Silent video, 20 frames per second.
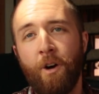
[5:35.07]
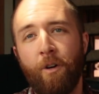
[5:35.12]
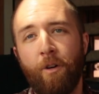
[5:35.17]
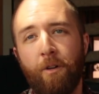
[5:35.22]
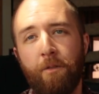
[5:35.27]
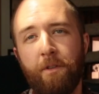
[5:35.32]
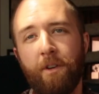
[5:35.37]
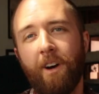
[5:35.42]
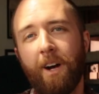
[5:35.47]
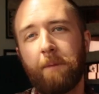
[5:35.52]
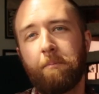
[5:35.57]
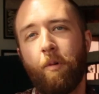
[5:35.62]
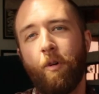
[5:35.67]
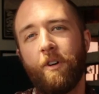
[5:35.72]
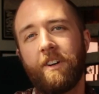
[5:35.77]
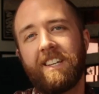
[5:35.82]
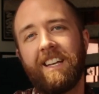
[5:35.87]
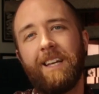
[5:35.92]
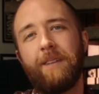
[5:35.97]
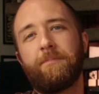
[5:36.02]
Well, if you like
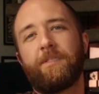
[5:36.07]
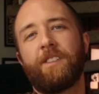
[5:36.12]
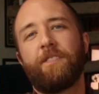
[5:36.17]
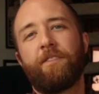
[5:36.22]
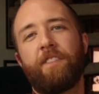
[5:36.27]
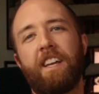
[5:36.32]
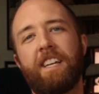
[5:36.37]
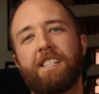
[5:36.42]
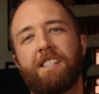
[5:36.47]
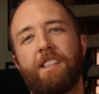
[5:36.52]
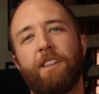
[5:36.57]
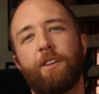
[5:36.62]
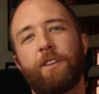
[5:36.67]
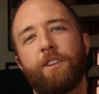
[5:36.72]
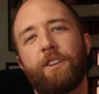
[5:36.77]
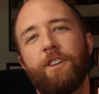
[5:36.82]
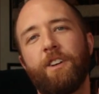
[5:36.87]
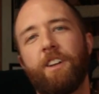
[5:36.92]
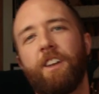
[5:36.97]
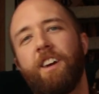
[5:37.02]
board games and things that are
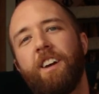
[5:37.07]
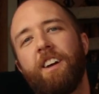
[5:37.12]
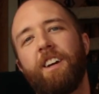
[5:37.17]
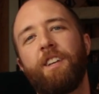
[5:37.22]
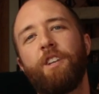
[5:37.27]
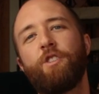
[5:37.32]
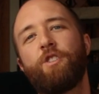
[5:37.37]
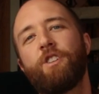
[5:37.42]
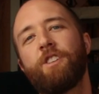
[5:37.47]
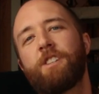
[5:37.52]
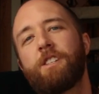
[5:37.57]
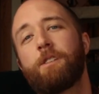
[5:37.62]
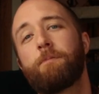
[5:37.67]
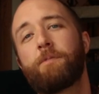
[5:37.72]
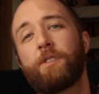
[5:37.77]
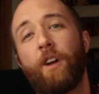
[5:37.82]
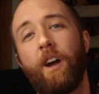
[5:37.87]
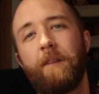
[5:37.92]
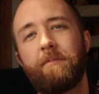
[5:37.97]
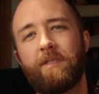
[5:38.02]
good, you should
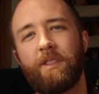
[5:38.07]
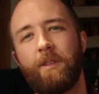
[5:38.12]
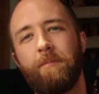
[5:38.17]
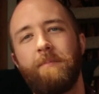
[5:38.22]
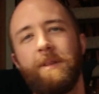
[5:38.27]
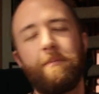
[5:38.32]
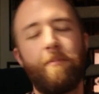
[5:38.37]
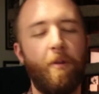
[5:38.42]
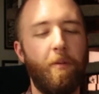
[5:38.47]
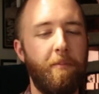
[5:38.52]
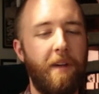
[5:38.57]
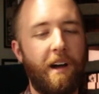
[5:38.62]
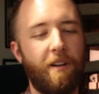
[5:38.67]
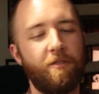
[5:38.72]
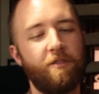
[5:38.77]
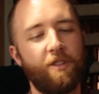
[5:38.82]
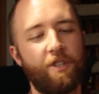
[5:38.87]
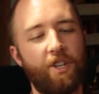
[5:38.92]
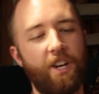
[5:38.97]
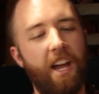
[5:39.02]
subscribe to the Meeple
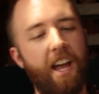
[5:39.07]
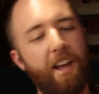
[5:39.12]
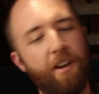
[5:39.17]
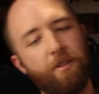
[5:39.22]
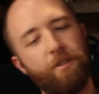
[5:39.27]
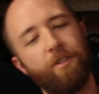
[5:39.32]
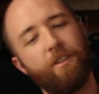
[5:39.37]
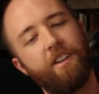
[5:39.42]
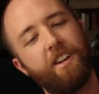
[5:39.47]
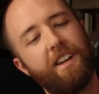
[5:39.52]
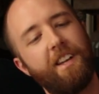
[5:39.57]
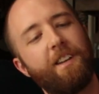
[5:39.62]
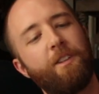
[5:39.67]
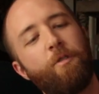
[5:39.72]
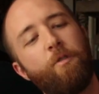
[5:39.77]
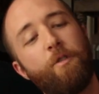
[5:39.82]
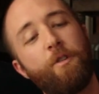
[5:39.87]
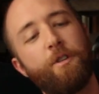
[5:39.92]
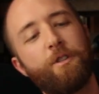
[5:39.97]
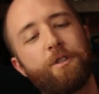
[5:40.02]
Mountain channel in
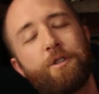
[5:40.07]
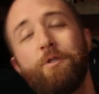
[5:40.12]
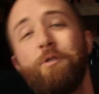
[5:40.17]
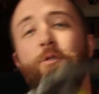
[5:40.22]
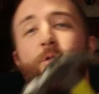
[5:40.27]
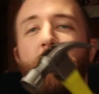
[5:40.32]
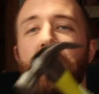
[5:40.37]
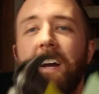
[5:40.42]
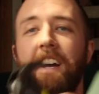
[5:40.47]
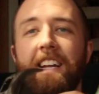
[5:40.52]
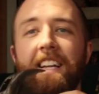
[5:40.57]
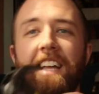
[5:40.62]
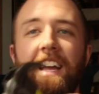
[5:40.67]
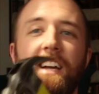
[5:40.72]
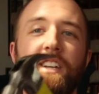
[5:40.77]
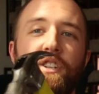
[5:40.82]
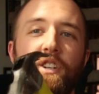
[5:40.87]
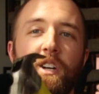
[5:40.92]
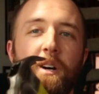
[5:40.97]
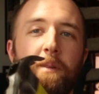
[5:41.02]
order to
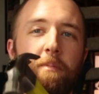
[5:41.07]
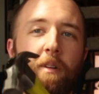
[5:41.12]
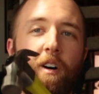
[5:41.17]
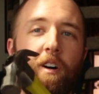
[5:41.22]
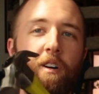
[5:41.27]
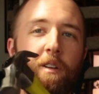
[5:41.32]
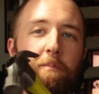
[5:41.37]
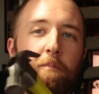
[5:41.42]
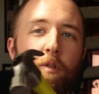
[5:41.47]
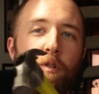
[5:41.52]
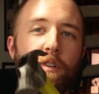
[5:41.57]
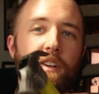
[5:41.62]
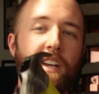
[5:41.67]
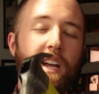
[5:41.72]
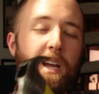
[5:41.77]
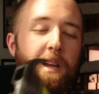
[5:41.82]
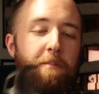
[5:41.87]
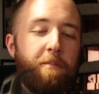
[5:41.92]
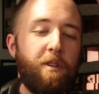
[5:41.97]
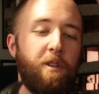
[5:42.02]
catch up on board
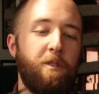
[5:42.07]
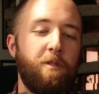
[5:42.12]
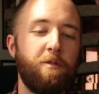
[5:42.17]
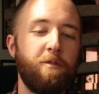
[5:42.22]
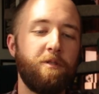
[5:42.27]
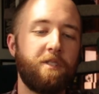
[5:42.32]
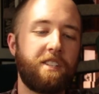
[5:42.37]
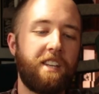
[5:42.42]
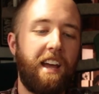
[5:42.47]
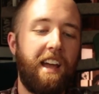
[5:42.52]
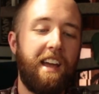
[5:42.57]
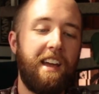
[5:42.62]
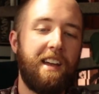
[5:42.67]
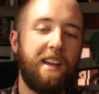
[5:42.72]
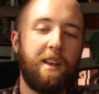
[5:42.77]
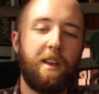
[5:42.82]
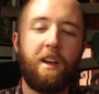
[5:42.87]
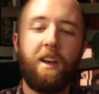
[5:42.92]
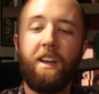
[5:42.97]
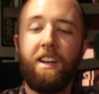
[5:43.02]
game news
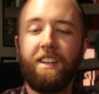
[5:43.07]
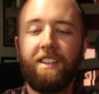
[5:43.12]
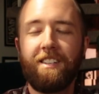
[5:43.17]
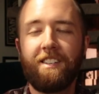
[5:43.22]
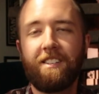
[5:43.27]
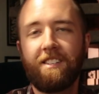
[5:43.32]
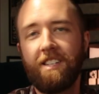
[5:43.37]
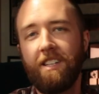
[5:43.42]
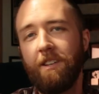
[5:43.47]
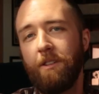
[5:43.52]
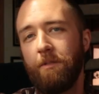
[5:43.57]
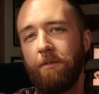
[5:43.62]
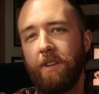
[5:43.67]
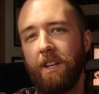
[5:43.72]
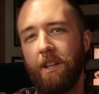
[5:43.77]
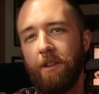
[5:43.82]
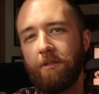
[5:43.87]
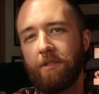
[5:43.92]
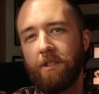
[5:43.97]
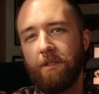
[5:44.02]
and see new
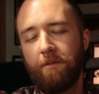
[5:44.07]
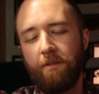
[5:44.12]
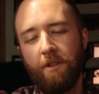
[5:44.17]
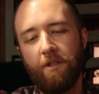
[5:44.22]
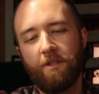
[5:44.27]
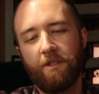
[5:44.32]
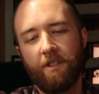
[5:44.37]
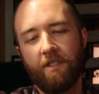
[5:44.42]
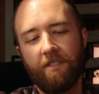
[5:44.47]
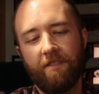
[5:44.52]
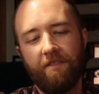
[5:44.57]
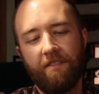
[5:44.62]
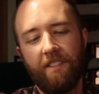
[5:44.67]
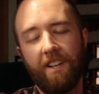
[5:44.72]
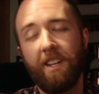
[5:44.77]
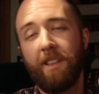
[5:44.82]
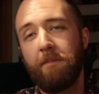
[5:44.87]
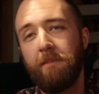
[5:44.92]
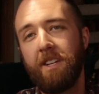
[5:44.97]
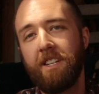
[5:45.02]
videos in the future.
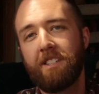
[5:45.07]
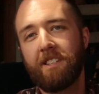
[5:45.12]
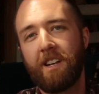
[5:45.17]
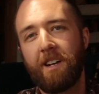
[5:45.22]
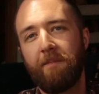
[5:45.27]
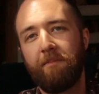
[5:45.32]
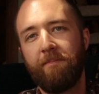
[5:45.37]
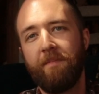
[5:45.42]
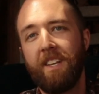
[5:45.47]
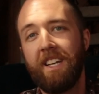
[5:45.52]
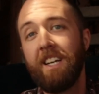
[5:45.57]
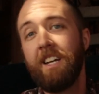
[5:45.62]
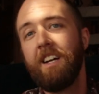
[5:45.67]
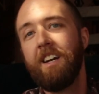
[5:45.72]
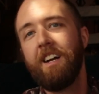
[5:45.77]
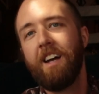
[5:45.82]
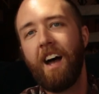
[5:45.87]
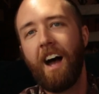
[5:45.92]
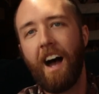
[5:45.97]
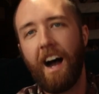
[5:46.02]
In the meantime,
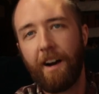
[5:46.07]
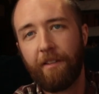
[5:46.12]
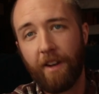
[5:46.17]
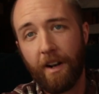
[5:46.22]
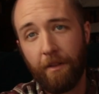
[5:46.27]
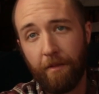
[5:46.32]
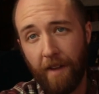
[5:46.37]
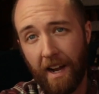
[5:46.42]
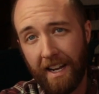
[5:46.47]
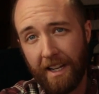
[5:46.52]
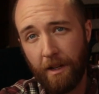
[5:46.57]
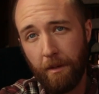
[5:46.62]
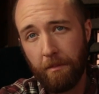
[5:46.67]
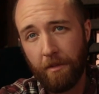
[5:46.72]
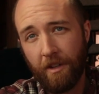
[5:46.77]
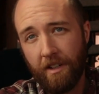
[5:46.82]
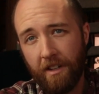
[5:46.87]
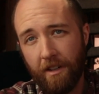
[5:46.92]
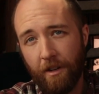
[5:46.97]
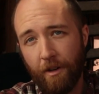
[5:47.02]
I've got a vacuum
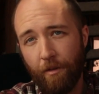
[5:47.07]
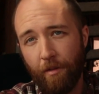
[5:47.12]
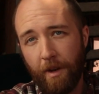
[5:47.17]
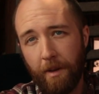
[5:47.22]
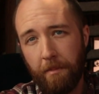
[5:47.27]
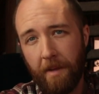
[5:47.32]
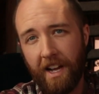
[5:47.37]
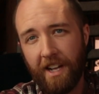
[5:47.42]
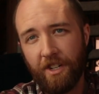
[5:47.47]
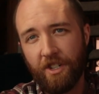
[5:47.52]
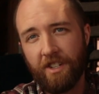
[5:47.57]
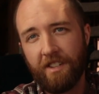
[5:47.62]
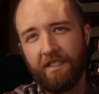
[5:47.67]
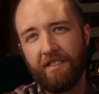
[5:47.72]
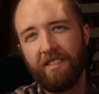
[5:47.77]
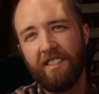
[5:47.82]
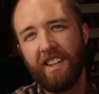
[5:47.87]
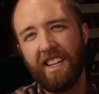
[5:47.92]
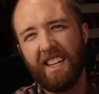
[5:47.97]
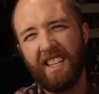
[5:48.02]
cleaner to rematch,
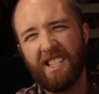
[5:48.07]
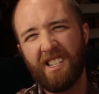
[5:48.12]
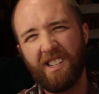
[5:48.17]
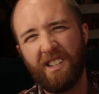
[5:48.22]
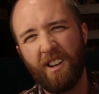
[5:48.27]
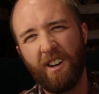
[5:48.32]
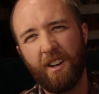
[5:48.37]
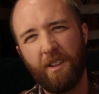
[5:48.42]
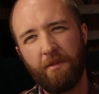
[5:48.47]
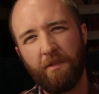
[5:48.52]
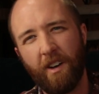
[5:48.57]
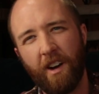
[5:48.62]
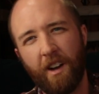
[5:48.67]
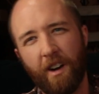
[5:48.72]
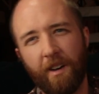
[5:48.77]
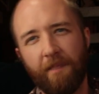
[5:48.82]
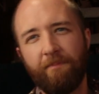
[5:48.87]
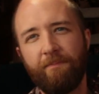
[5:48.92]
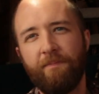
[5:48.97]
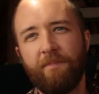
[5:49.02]
and he's a dirty fighter.